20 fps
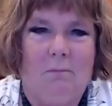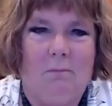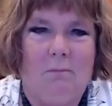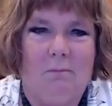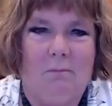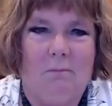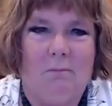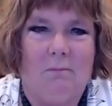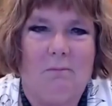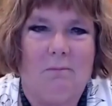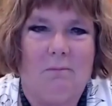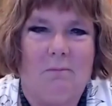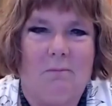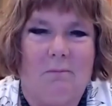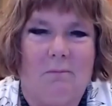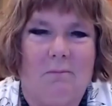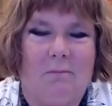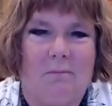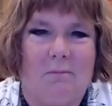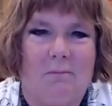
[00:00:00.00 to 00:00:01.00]

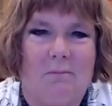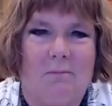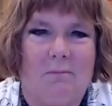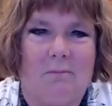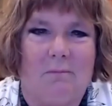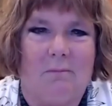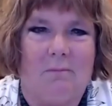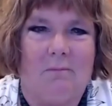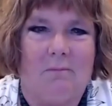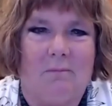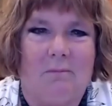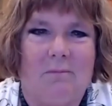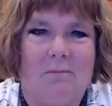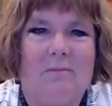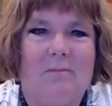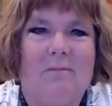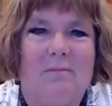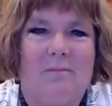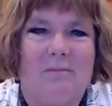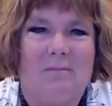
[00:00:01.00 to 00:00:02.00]

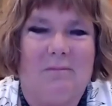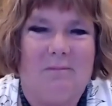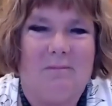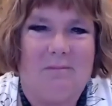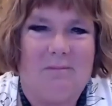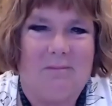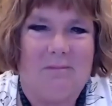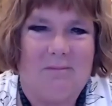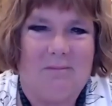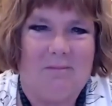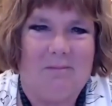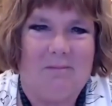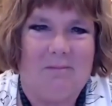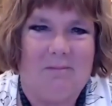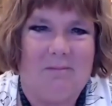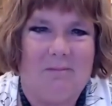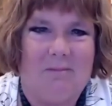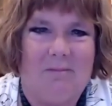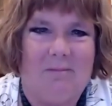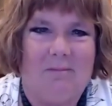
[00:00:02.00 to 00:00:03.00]

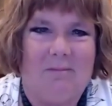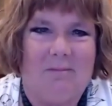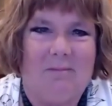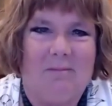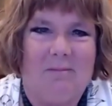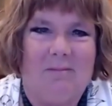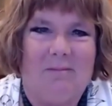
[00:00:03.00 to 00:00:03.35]
(not speaking)